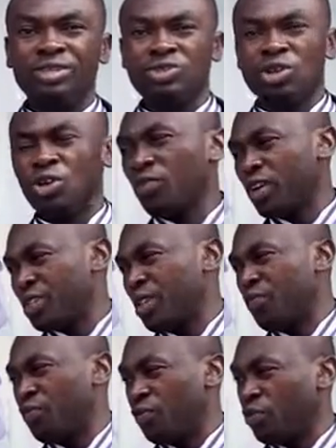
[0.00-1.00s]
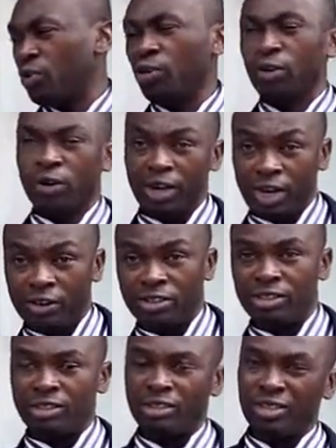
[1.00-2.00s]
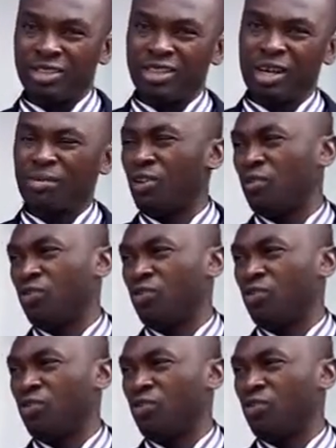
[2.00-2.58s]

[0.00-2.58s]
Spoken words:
sort of get some few irregularities. Let's say about